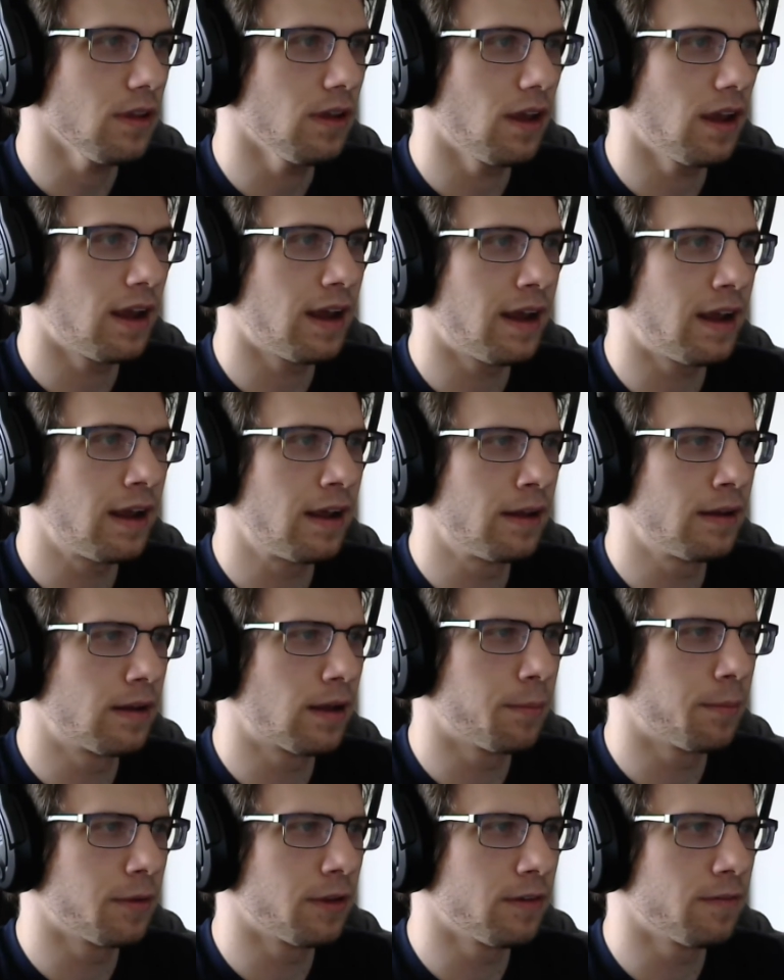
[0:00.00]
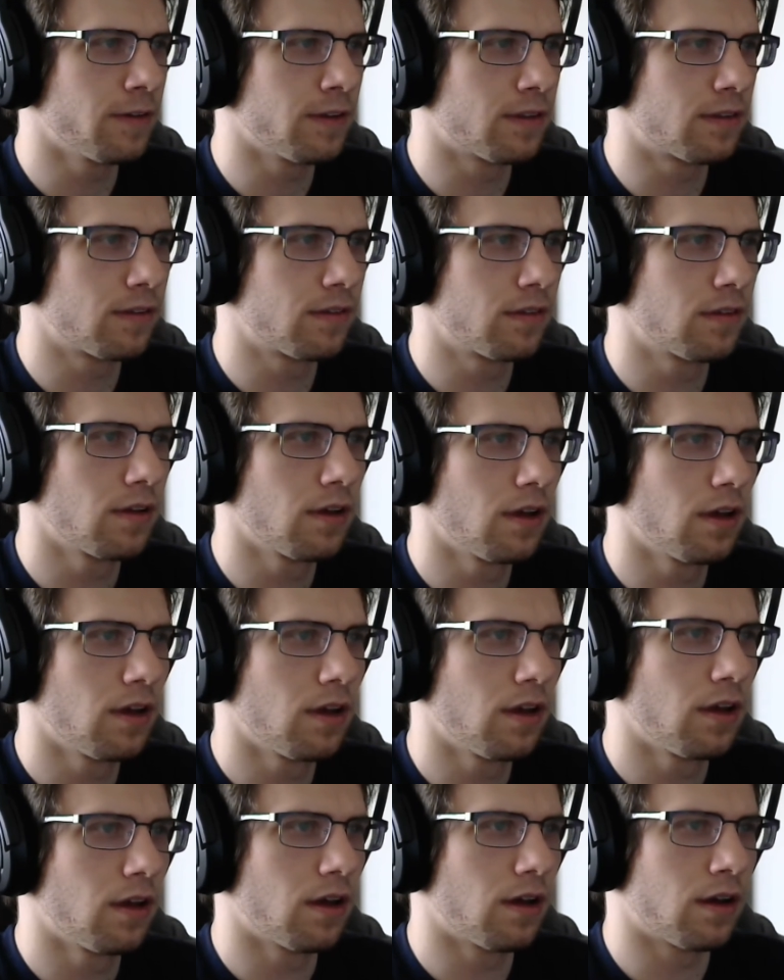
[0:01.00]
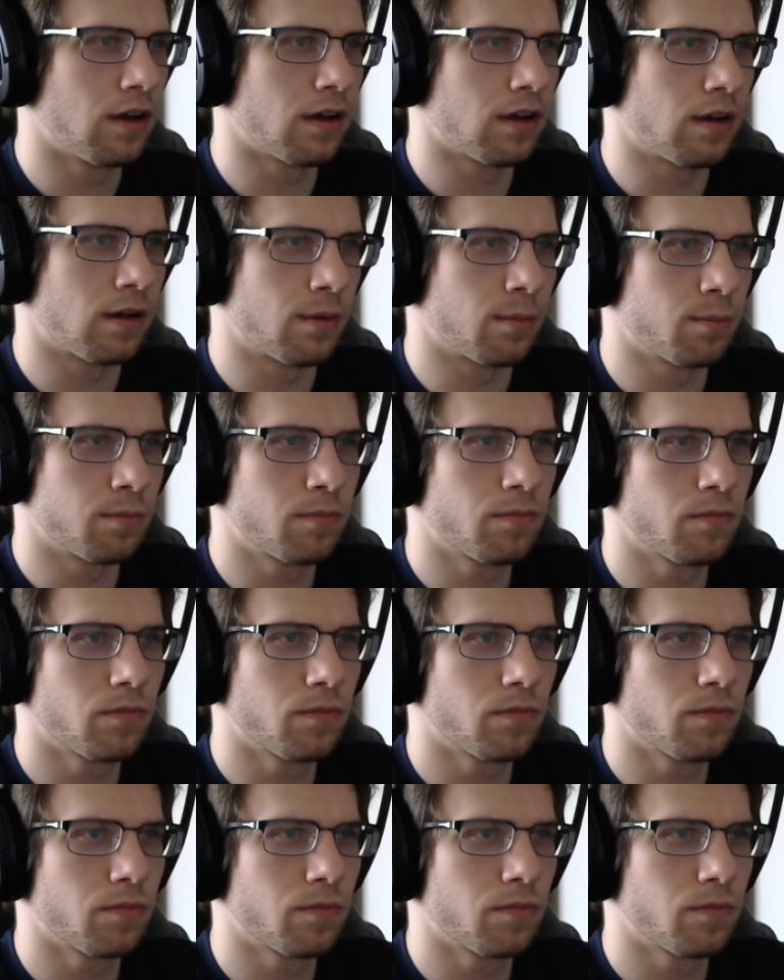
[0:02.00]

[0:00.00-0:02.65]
and I believe it's about